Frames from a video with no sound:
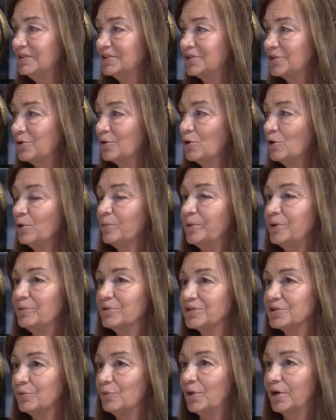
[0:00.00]
So Hermie
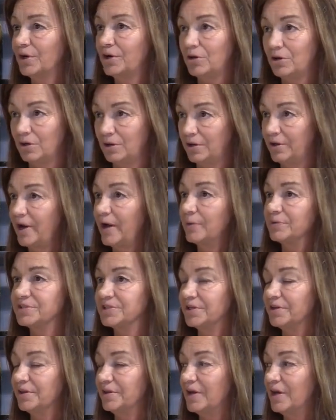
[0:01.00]
was in one car and I
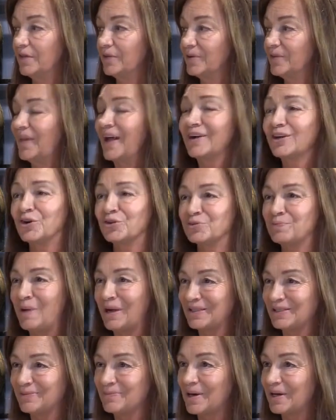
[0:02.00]
was in another. That goes
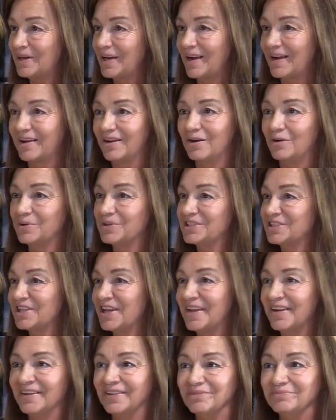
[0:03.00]
back to my dad always
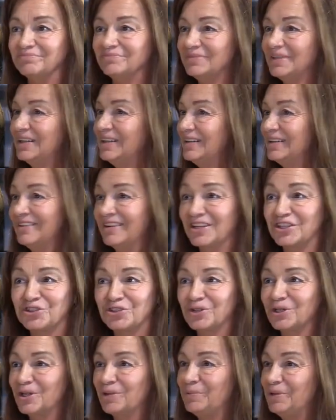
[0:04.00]
saying,
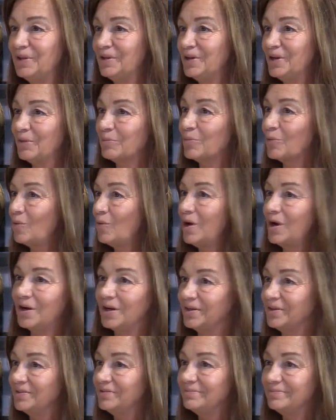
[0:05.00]
unless you're going to be the number
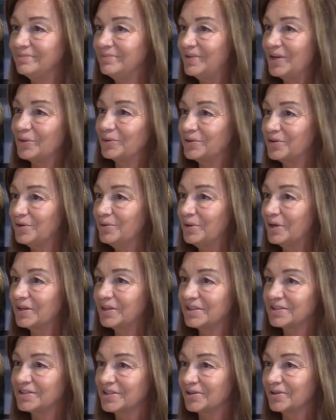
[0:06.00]
one, don't do
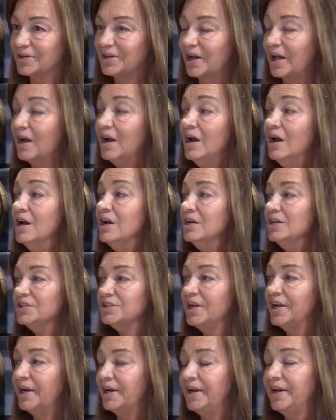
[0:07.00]
it, because they're going to.
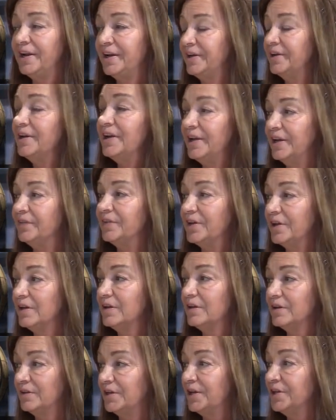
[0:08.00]
Yeah. And
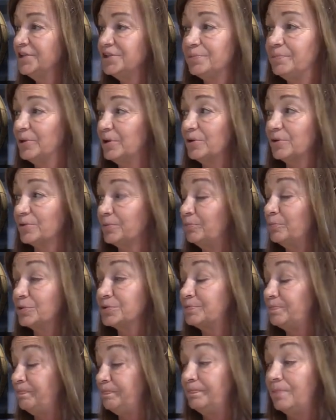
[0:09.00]
the engine builder
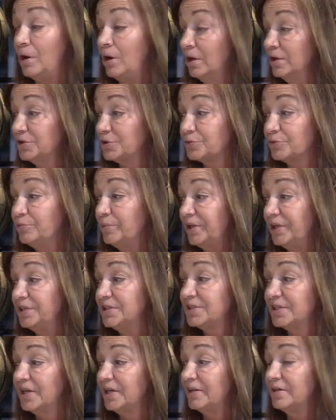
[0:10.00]
was honest with me.
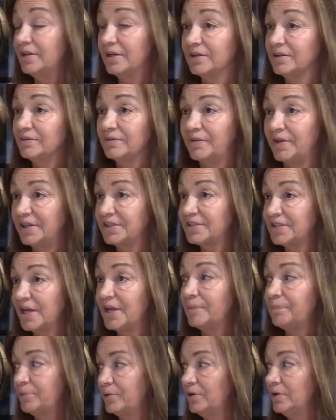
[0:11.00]
He said they
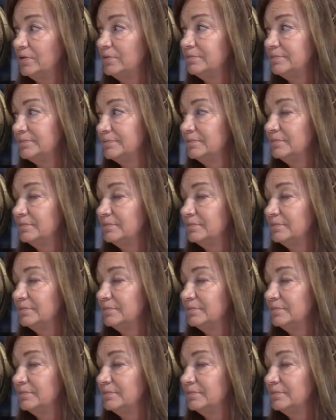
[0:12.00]
say put